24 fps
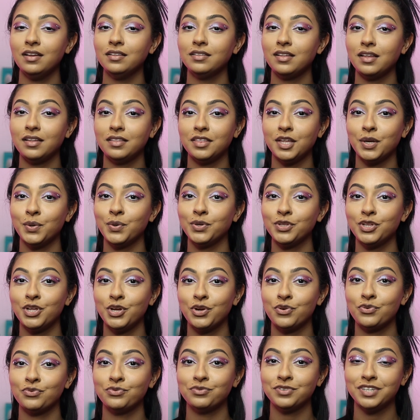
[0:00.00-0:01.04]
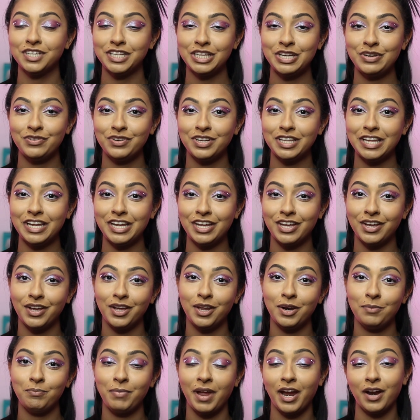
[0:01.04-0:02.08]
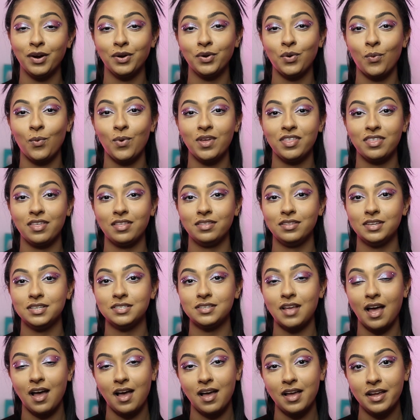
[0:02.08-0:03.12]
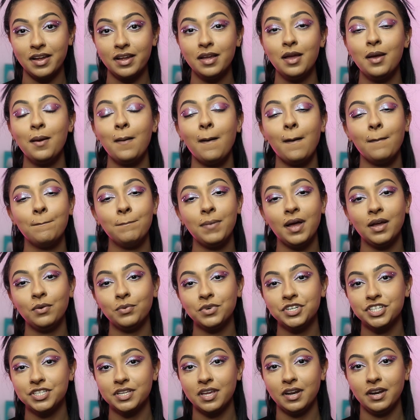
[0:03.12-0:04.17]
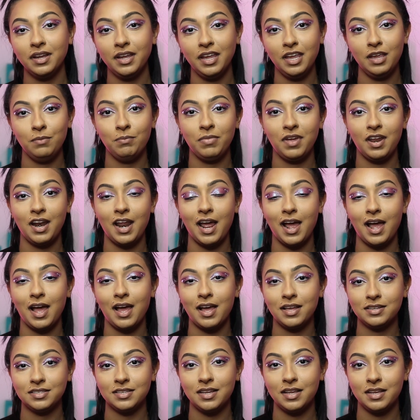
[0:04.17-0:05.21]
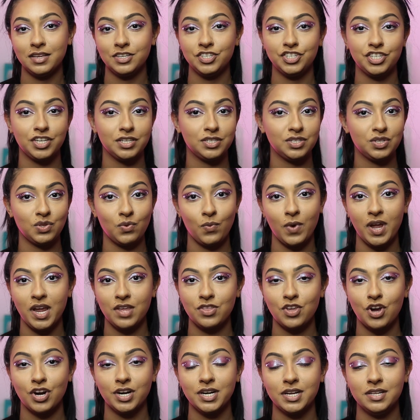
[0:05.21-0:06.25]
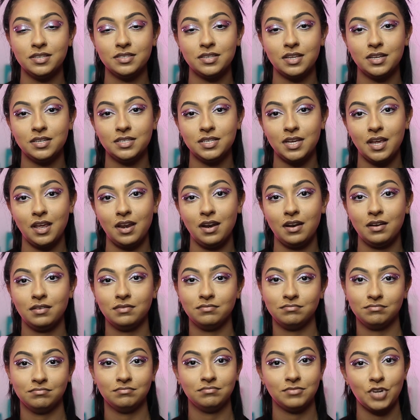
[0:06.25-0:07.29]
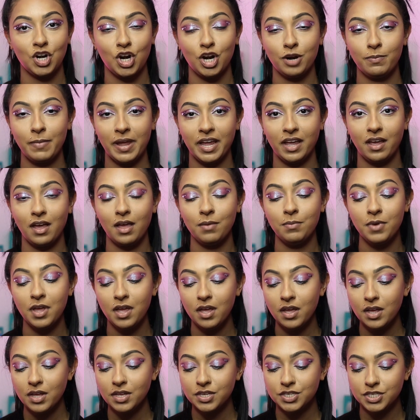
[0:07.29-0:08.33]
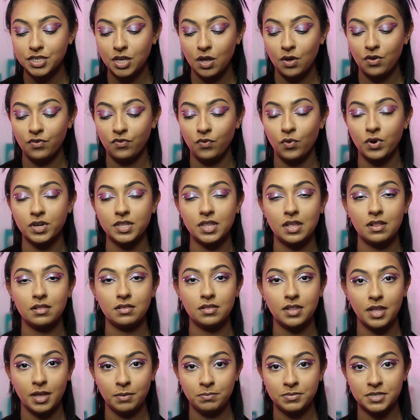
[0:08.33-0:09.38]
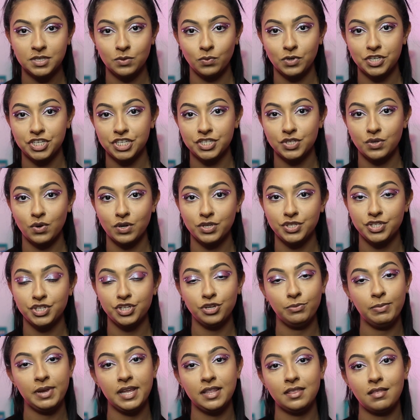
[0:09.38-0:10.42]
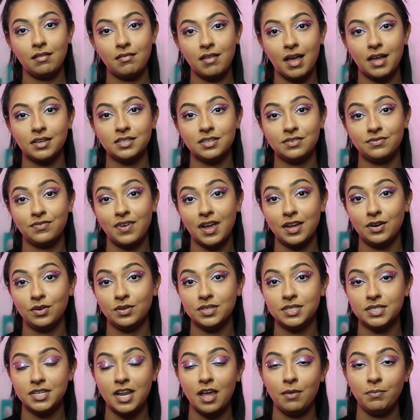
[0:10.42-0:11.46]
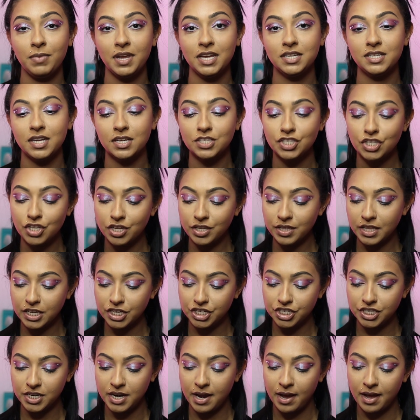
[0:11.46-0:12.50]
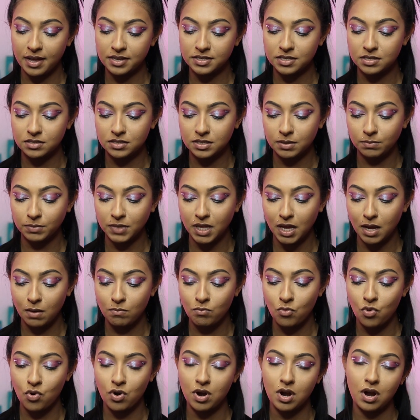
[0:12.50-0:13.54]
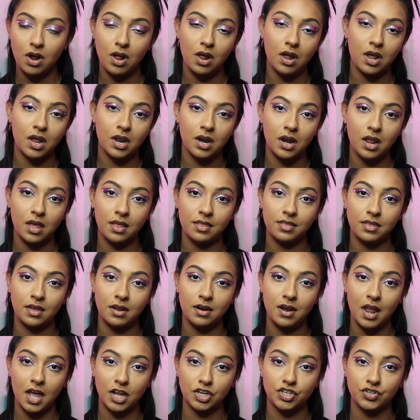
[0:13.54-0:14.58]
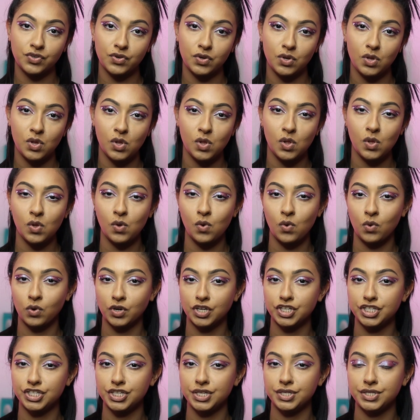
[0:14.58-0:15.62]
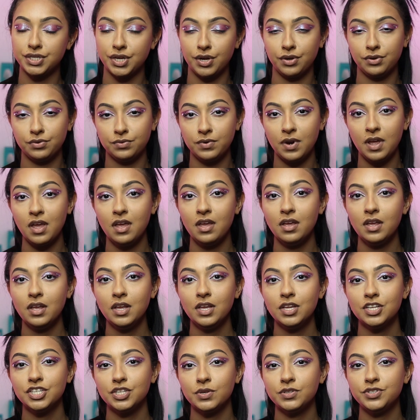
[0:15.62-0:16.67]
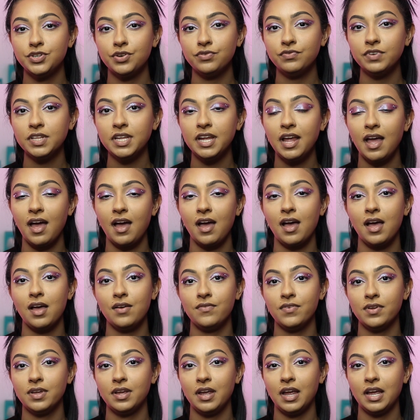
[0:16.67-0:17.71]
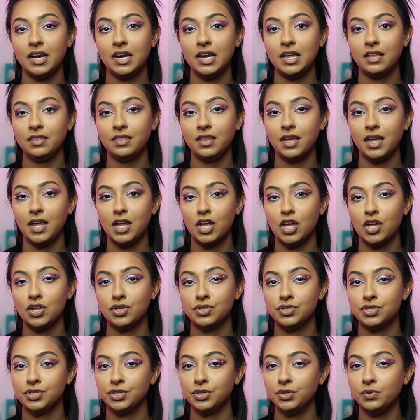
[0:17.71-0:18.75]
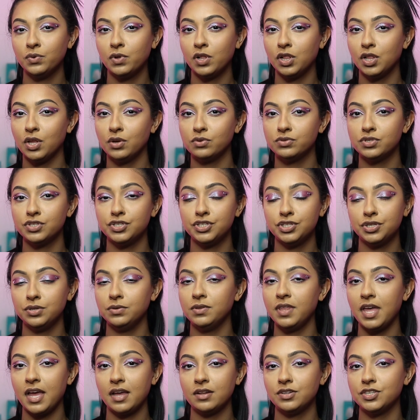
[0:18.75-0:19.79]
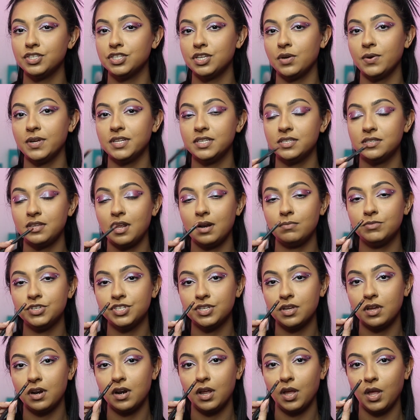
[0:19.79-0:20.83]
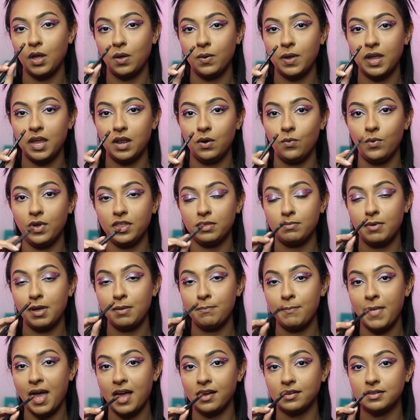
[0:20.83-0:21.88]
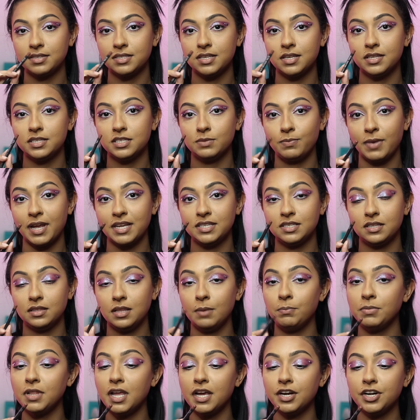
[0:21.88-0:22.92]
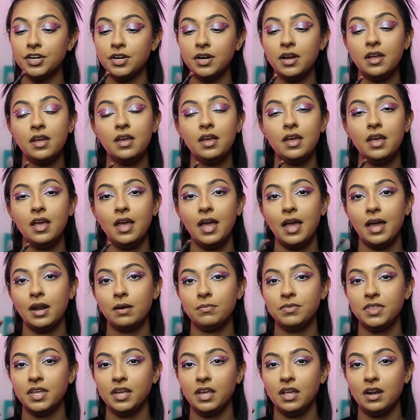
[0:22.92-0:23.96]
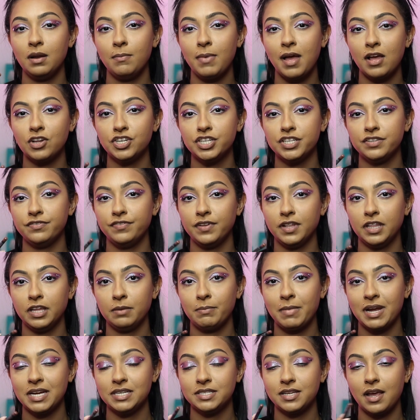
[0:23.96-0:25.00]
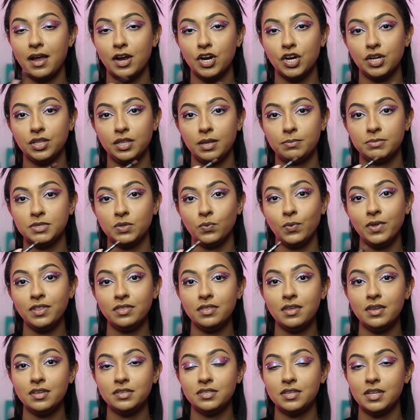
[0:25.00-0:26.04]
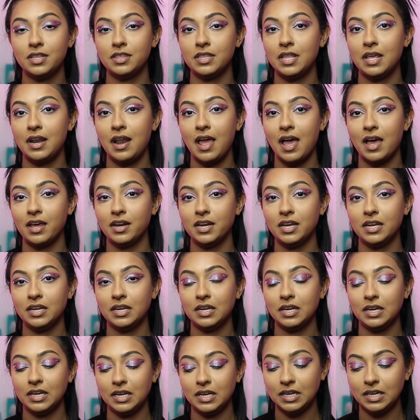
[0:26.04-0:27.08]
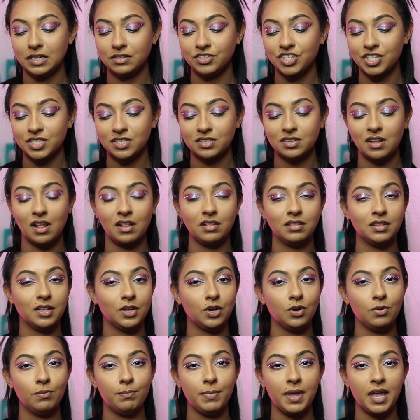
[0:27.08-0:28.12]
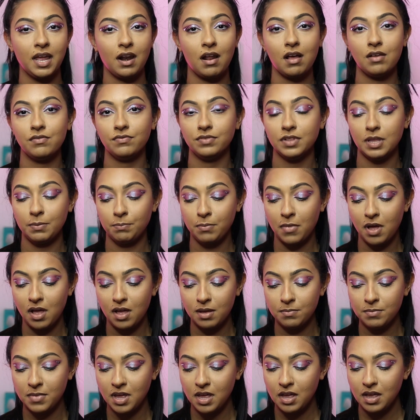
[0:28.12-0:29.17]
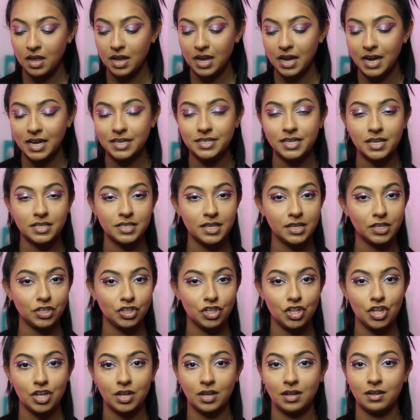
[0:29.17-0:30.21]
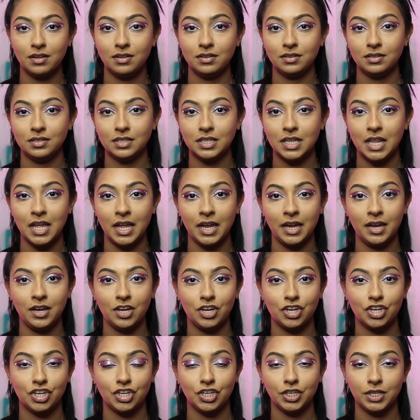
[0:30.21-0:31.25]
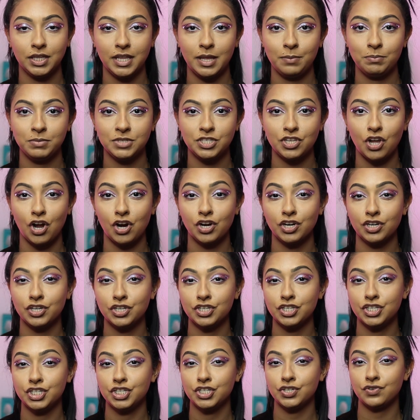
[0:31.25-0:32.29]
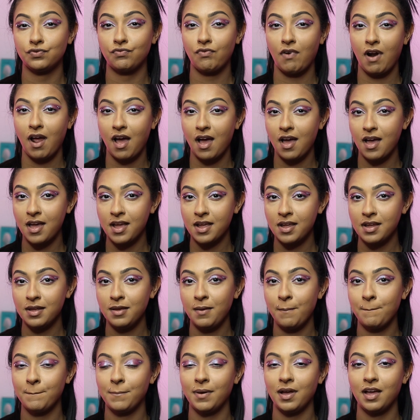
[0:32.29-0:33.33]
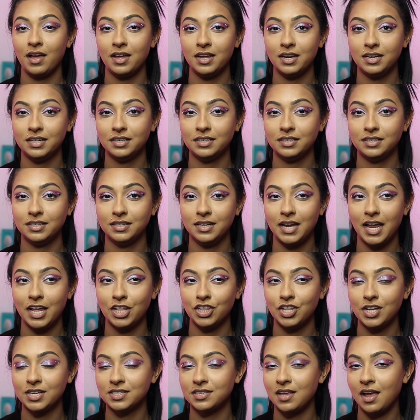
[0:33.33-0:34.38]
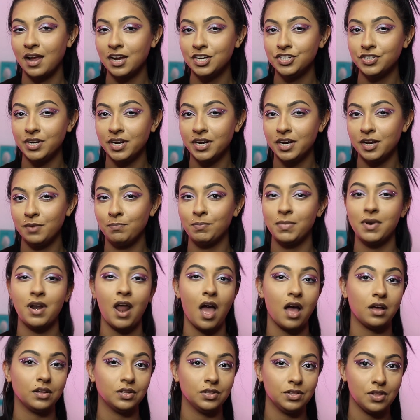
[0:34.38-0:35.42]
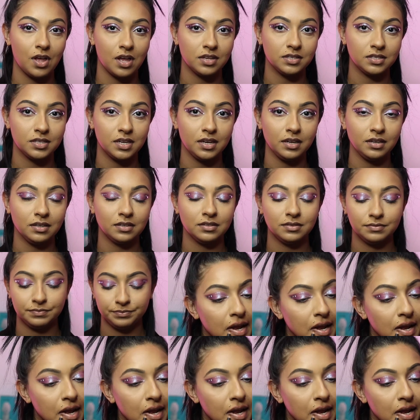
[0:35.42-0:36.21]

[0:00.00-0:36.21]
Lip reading: that I think would look really, really good paired with this eye. But we're just going to keep it as is, just the way the artist did her makeup. So for the lips, which is going to be the last and final step, it does look like she has something more on the natural orangey tone. So I don't really have anything too close to that. So instead I'm just going to go in with my Max Spice lip liner, and I'm thinking about just filling my entire lips with this and then adding just a little bit of lip balm. It doesn't look like her lips are dry, but it looks hydrated, not glossy.